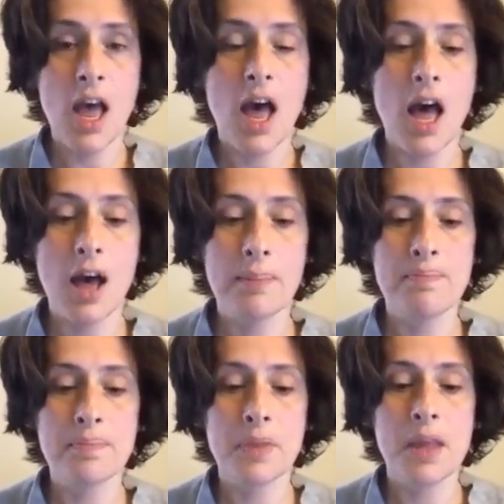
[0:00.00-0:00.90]

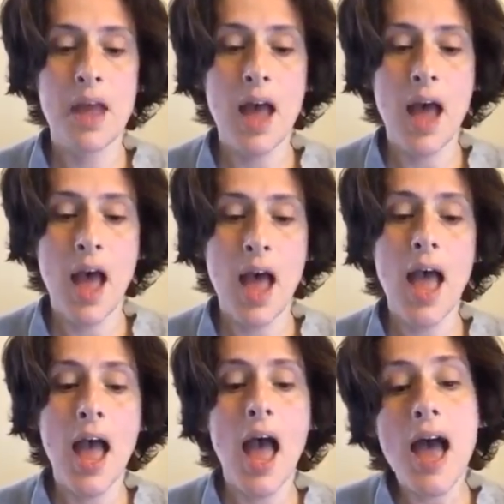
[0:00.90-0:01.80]

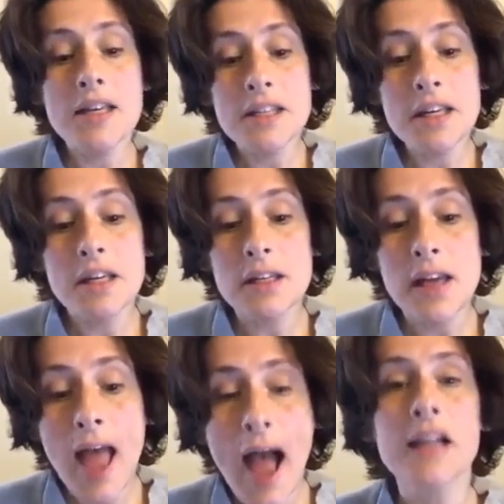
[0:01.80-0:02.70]
As an
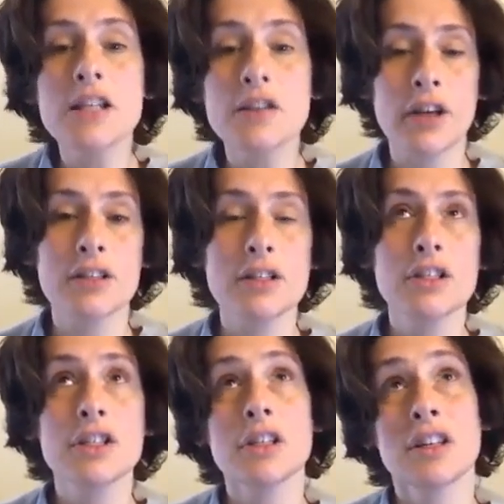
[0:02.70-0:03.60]

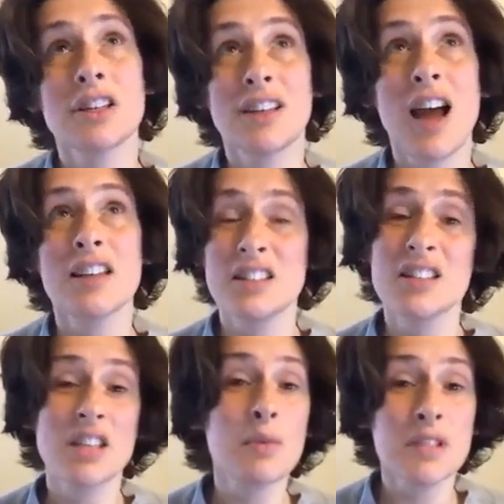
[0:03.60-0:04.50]
activist,
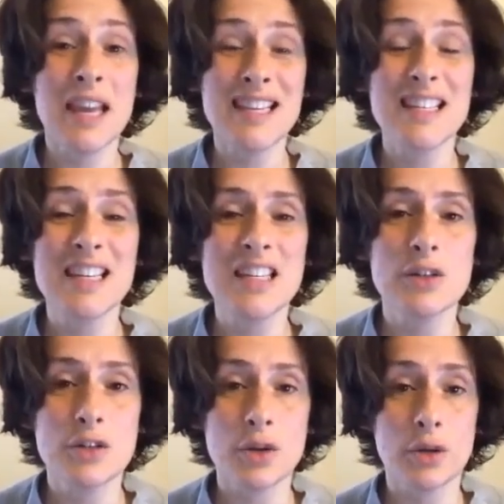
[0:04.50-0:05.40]
since I was 18
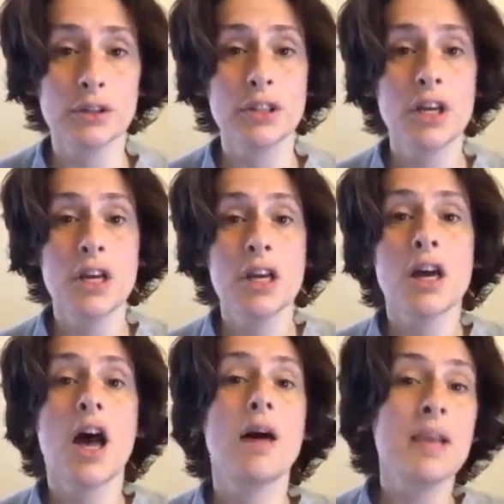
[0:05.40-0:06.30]
years old,
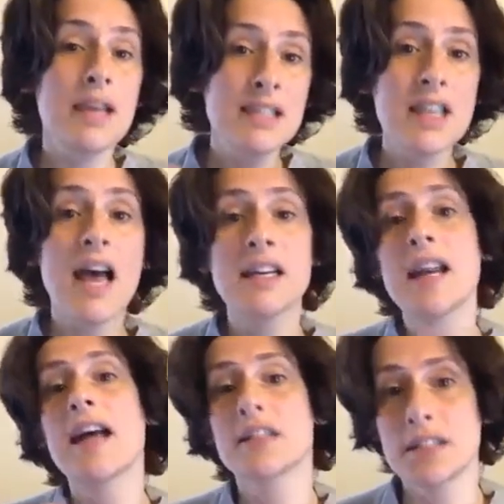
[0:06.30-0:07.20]
inside and
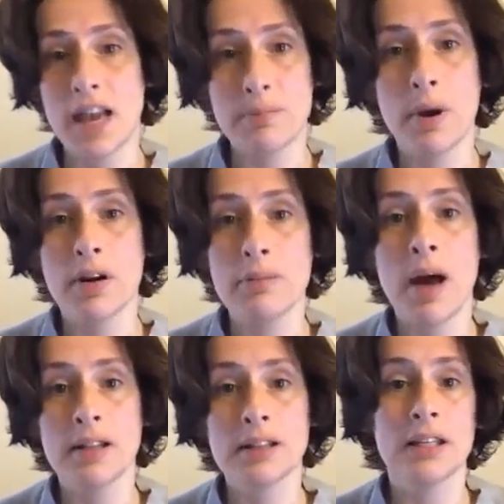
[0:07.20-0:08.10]
outside party
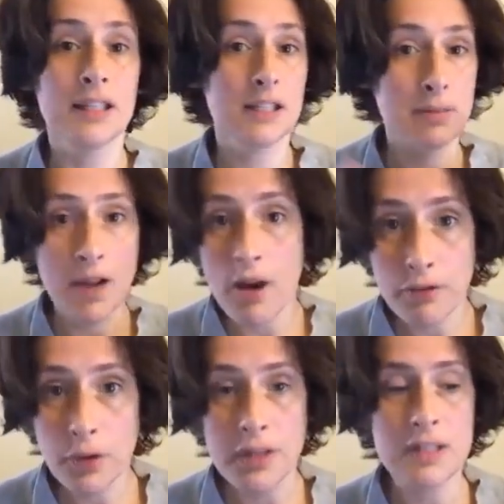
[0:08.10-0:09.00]
politics, I'm now
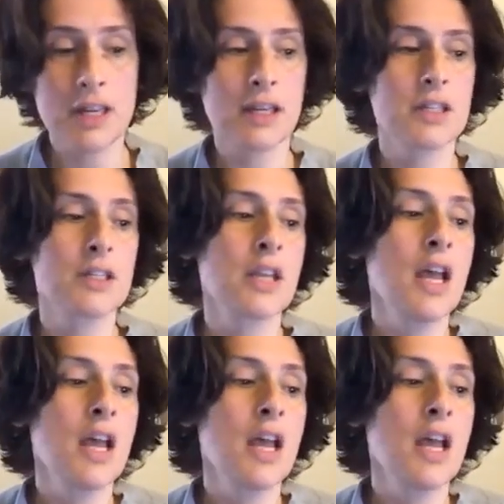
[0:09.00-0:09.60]
46,